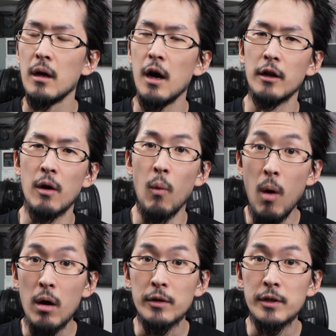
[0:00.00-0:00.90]
On a
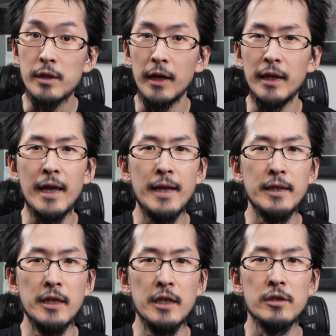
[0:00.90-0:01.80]
water site, it
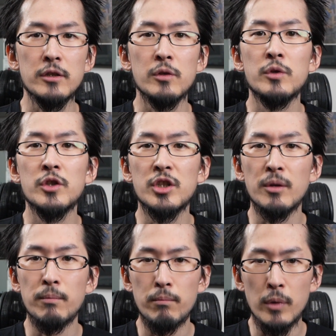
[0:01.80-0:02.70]
needs to
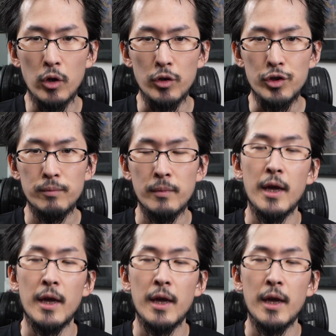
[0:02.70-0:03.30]
submerge.